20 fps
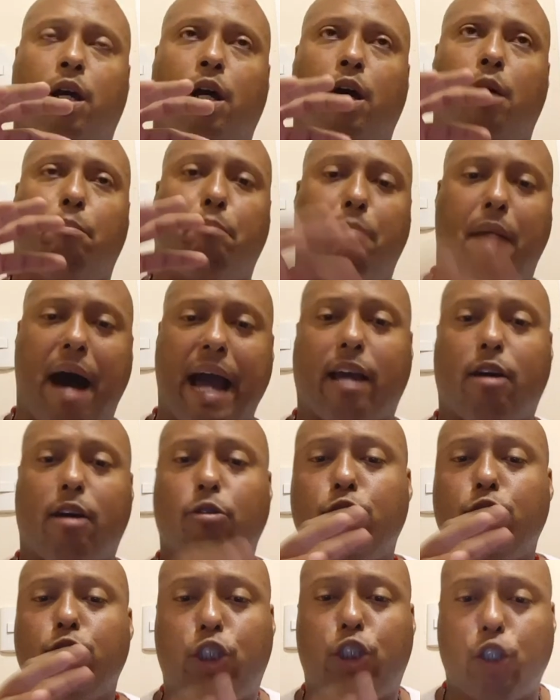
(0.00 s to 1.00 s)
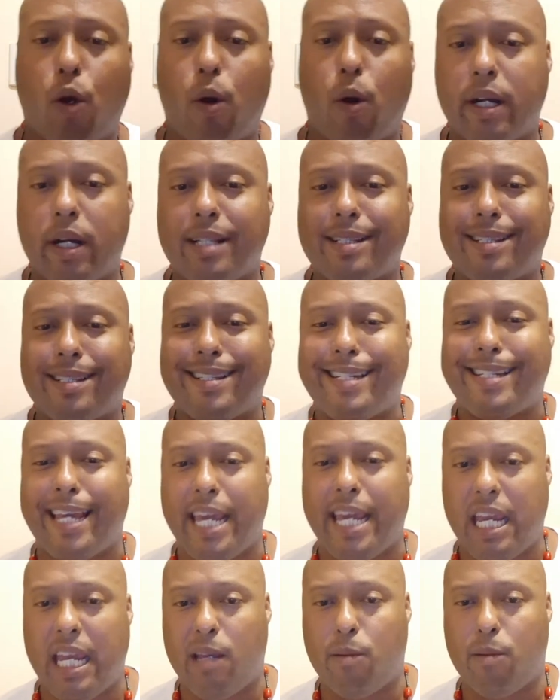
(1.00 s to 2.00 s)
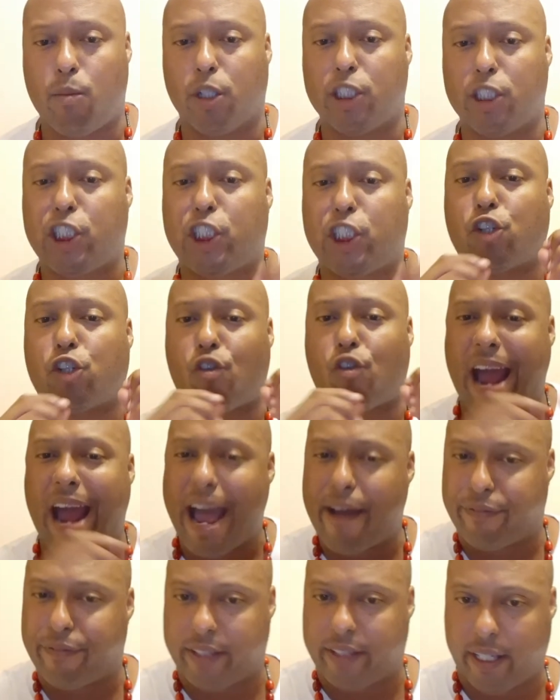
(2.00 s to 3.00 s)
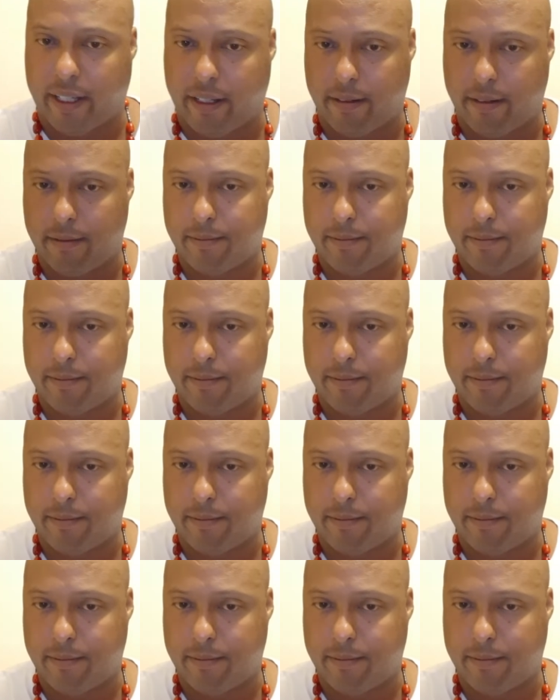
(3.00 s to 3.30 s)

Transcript: Michael Jordan's team was drafted.